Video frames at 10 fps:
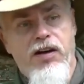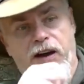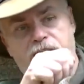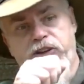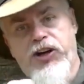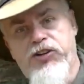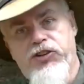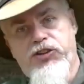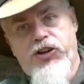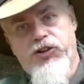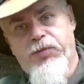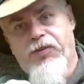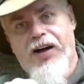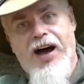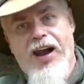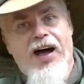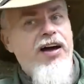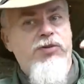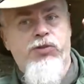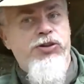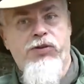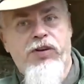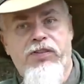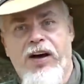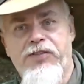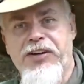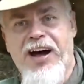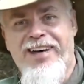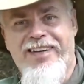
now she has adjustable guy lines where she don't even have to tie